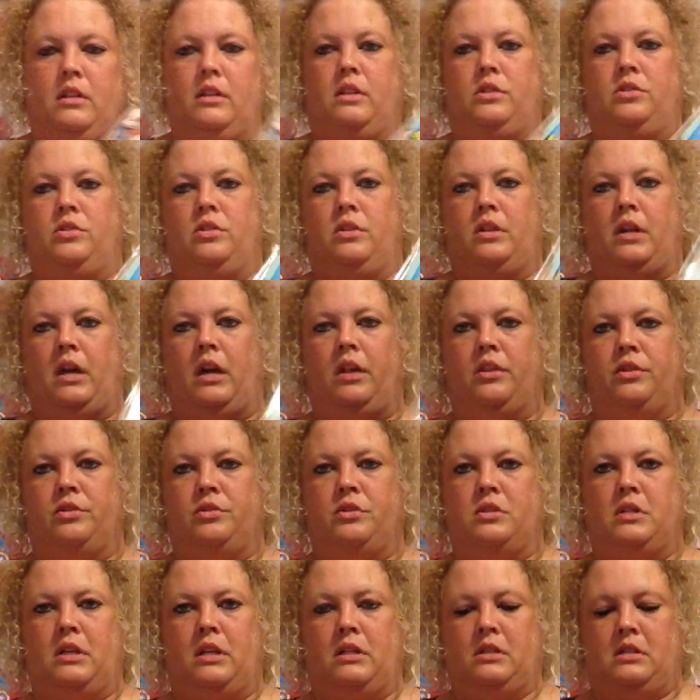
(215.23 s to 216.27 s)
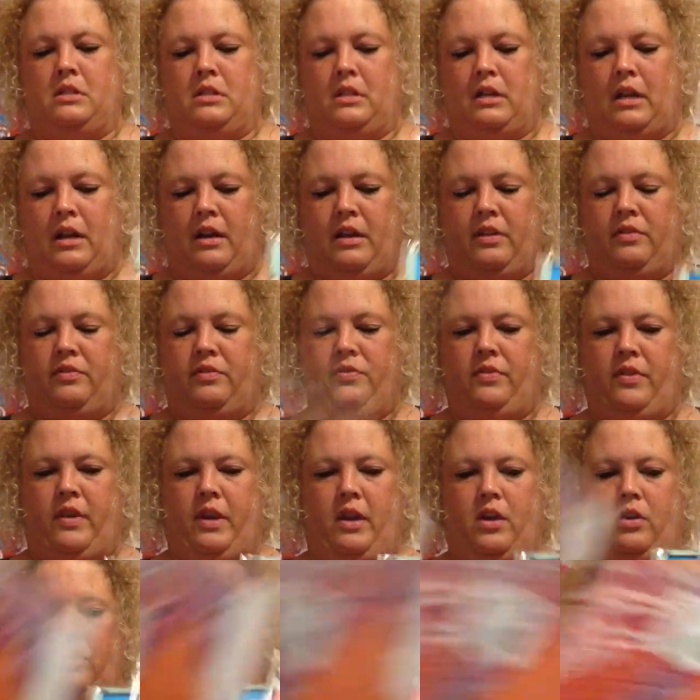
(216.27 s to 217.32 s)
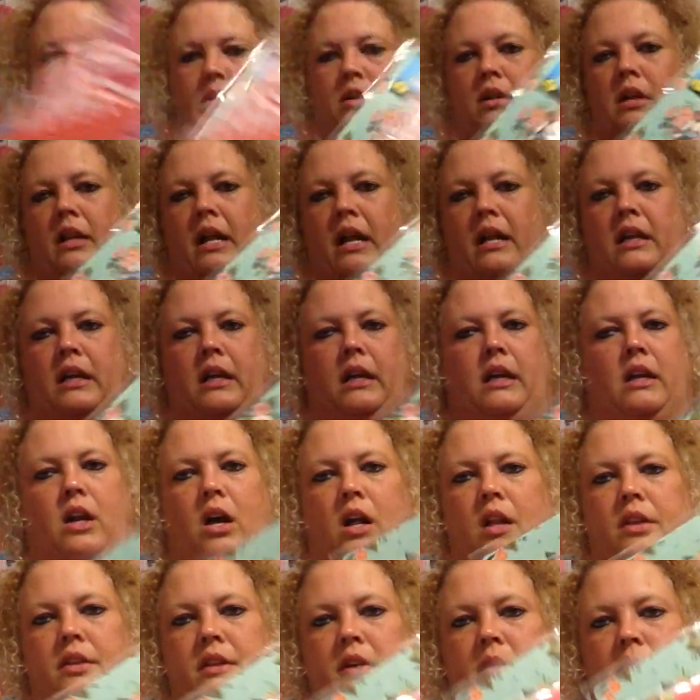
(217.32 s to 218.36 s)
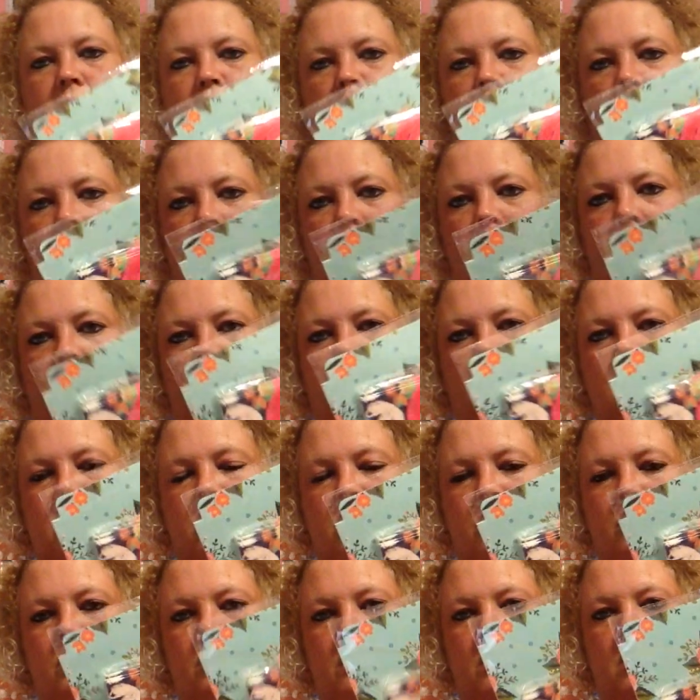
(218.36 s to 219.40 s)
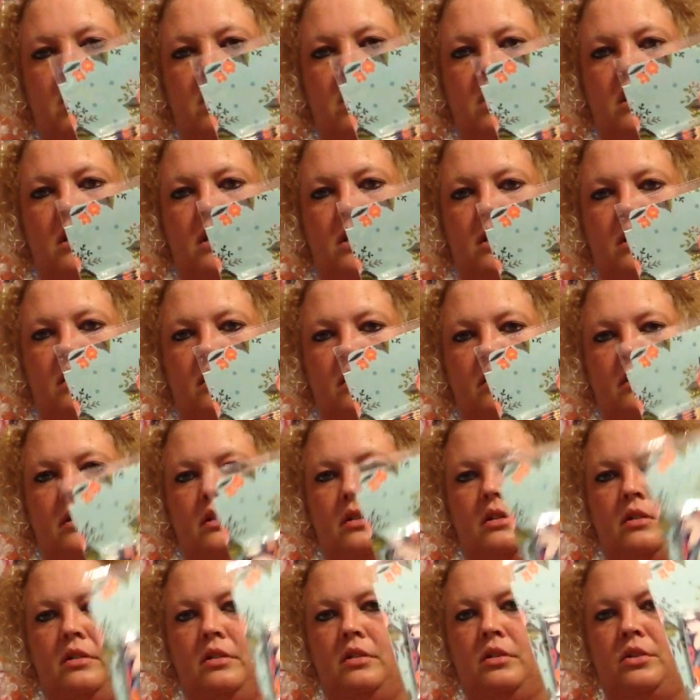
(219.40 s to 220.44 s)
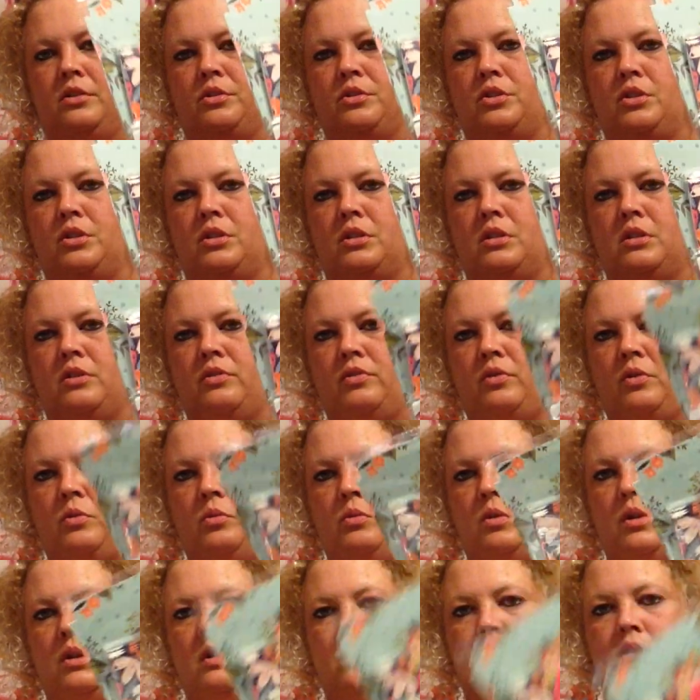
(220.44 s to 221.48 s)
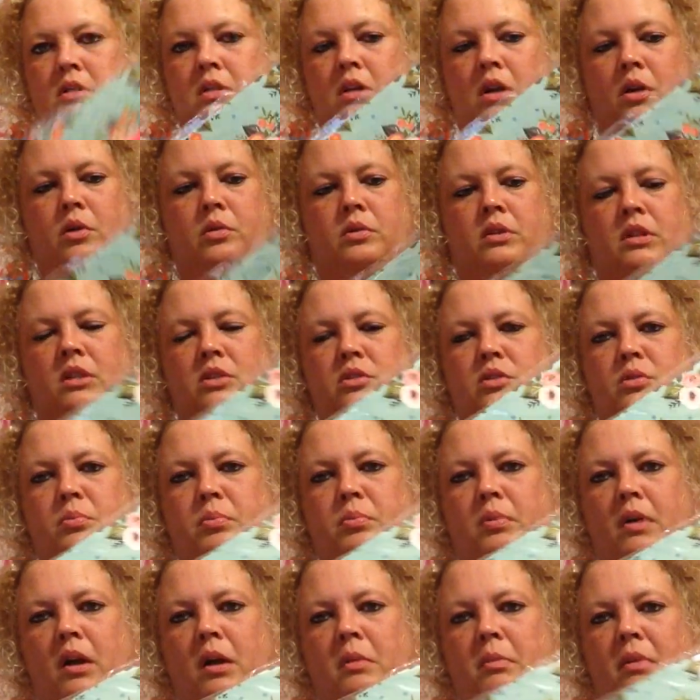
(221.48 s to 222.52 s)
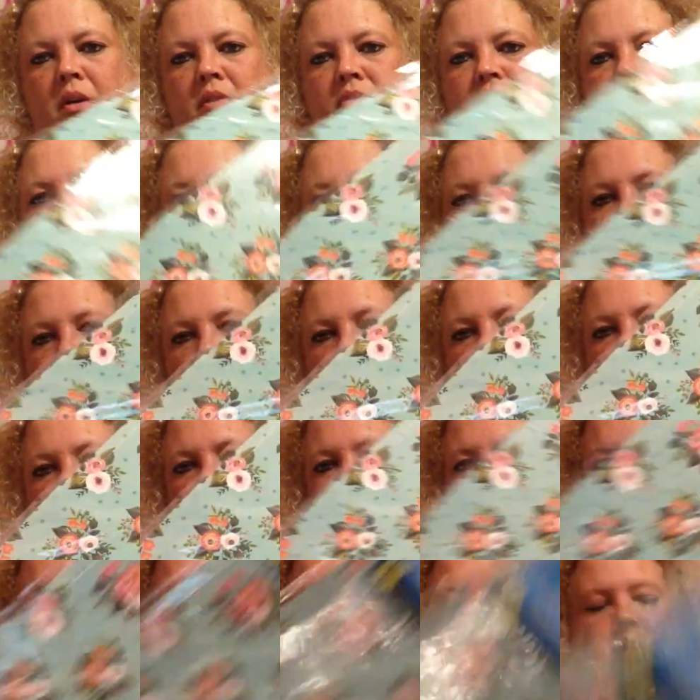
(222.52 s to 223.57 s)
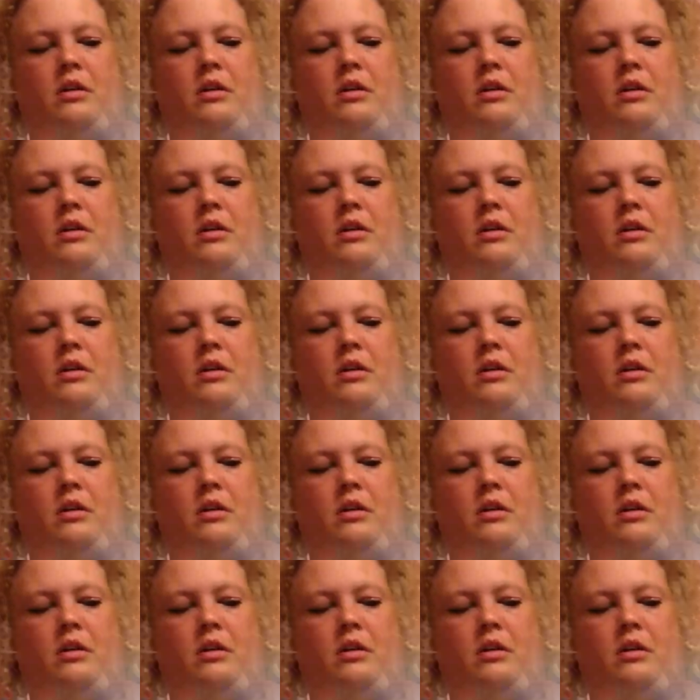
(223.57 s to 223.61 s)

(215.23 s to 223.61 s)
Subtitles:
These are the other sets that I found. And I didn't get all of them either because there's just different ones. So these are probably my favorite.